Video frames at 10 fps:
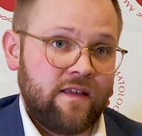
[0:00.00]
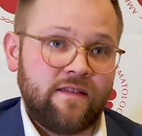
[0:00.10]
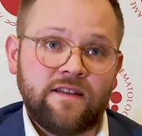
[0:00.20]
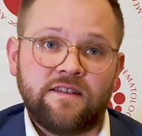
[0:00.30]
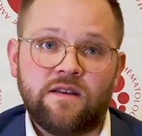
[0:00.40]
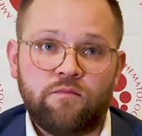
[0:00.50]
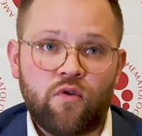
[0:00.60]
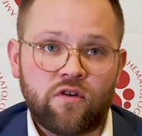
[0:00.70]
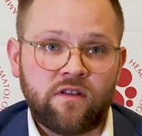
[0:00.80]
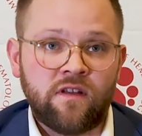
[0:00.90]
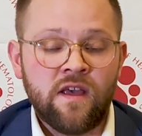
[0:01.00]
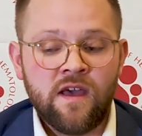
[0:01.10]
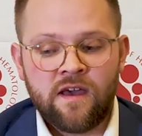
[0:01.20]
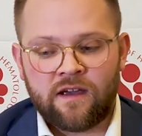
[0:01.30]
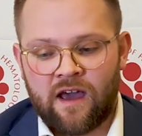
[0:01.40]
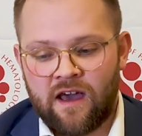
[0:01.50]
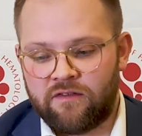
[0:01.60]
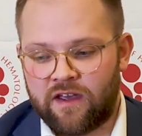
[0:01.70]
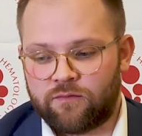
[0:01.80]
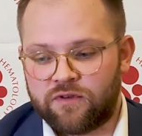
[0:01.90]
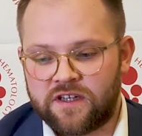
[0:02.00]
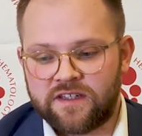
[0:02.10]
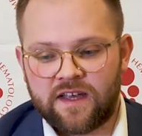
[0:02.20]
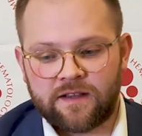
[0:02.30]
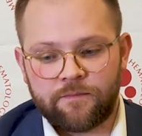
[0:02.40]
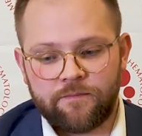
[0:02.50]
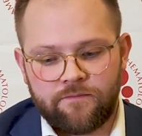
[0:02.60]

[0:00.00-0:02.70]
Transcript: I think that's an important caveat, which is that